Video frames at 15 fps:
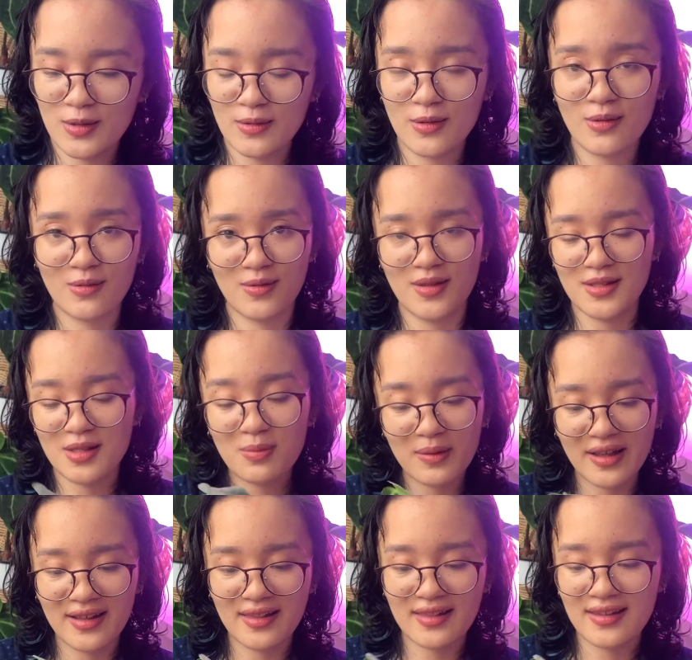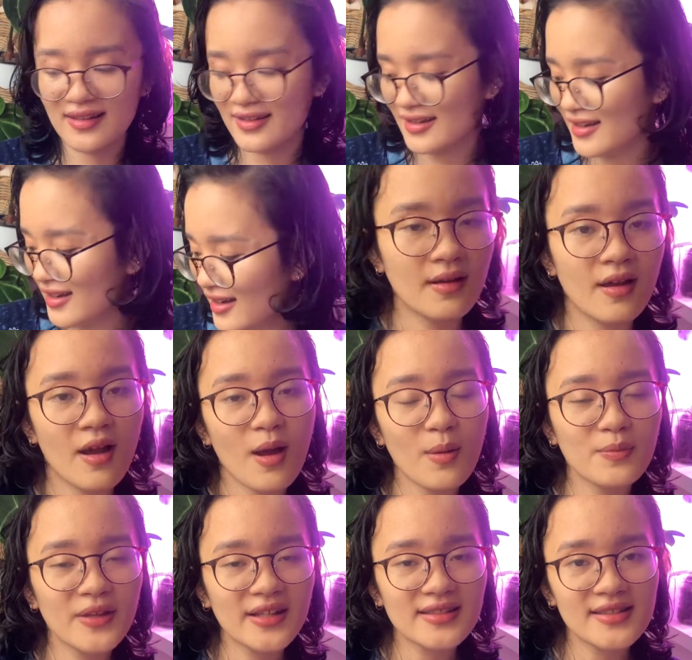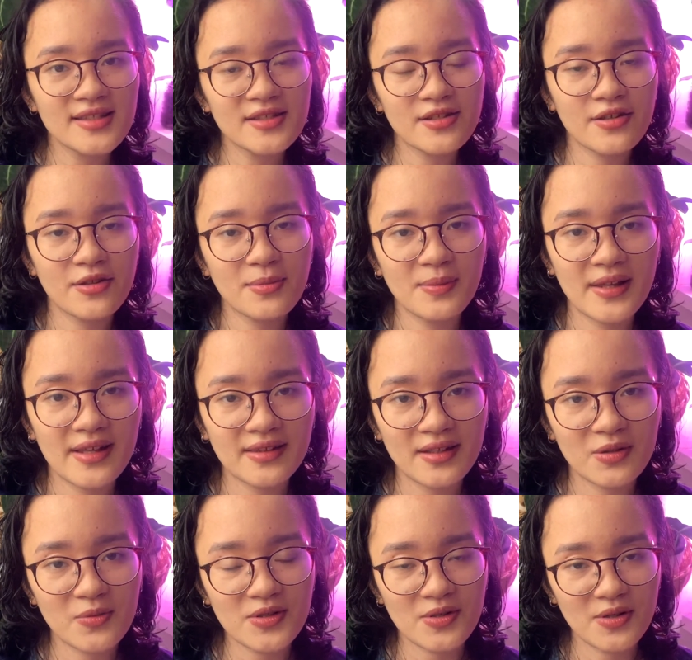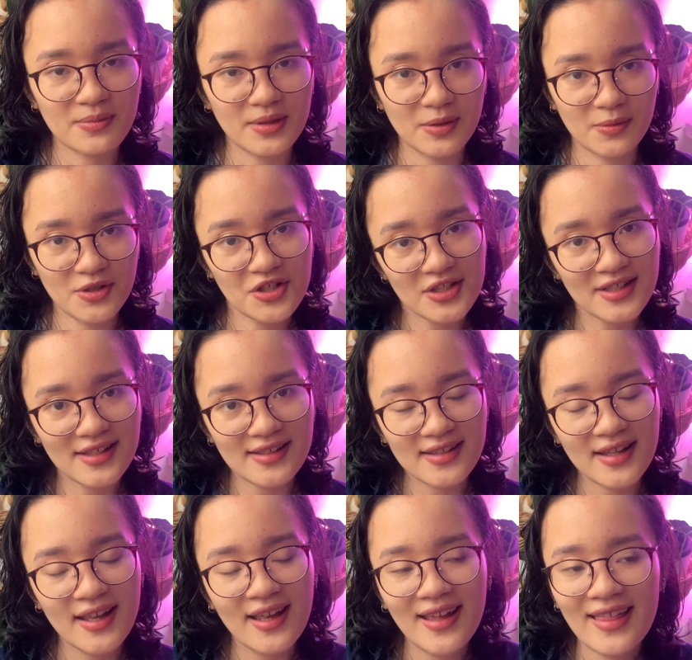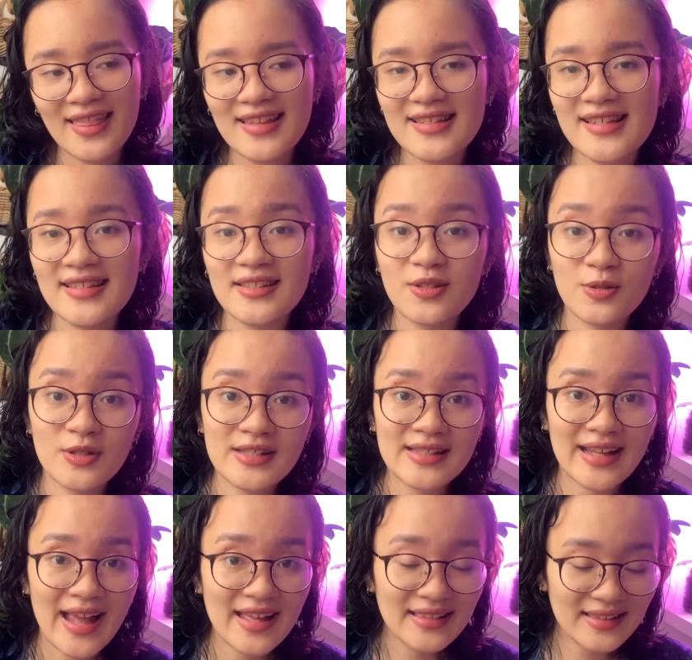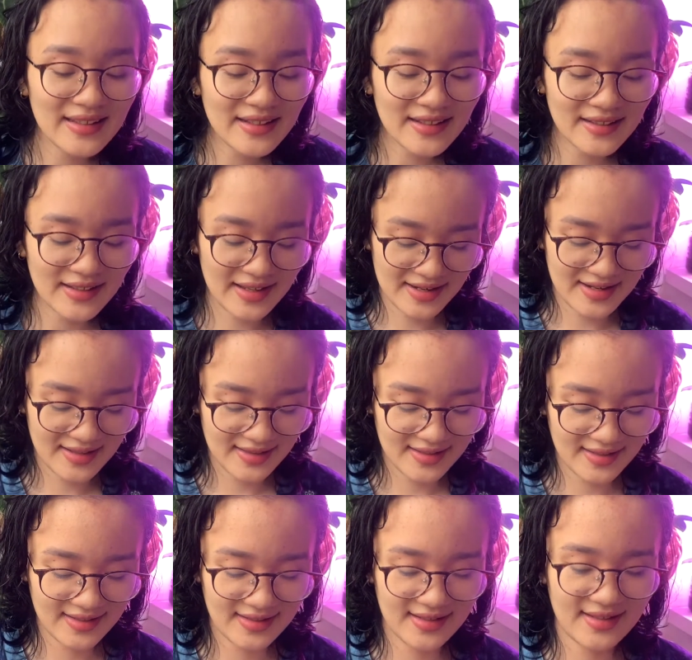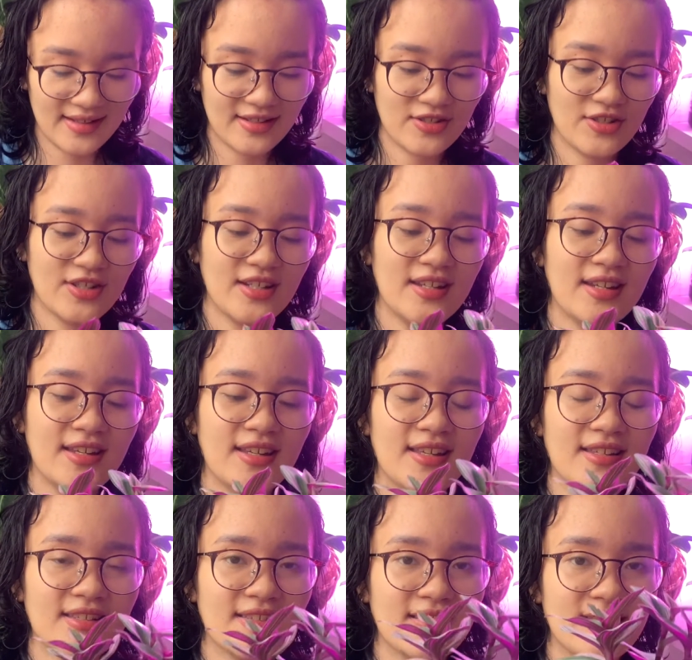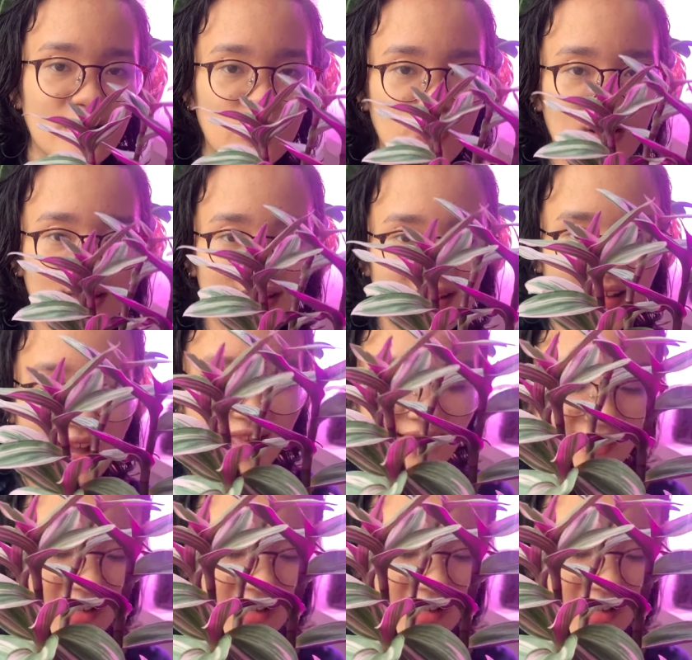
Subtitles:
grow this plant. Up next is another plant that was on my wish list. This is a Tradescantia, and she is the Tradescantia